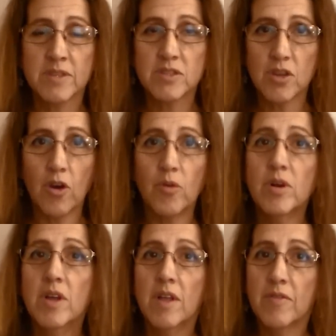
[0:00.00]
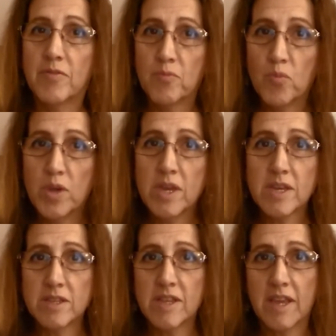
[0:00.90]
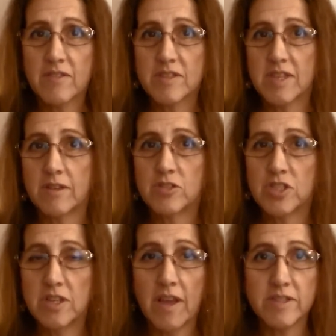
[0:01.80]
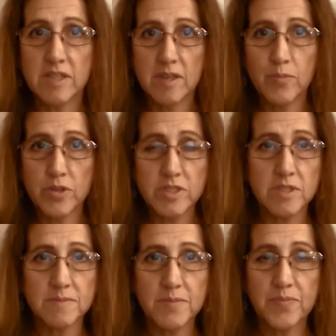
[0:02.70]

So we can take this energy as Libras,